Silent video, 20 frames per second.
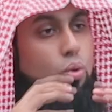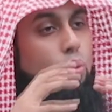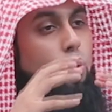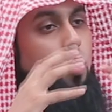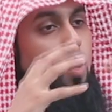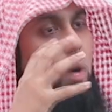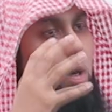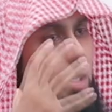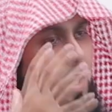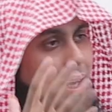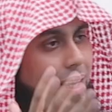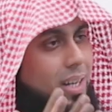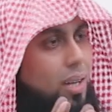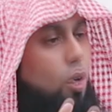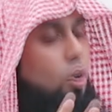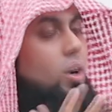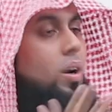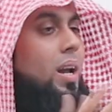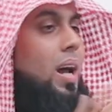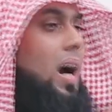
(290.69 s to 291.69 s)
to
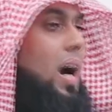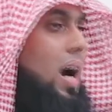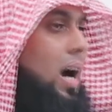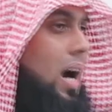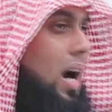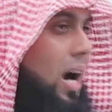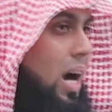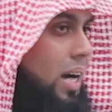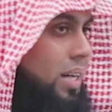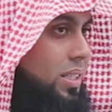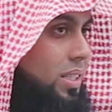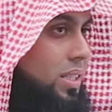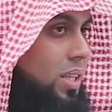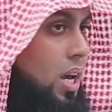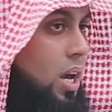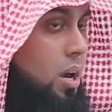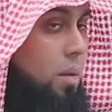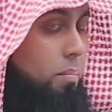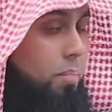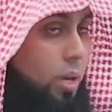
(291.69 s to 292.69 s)
work on our hearts
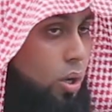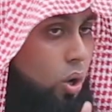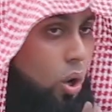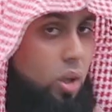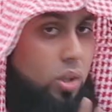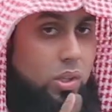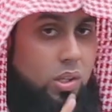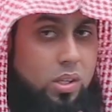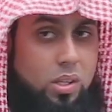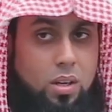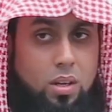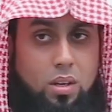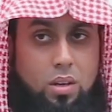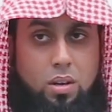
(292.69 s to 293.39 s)
because,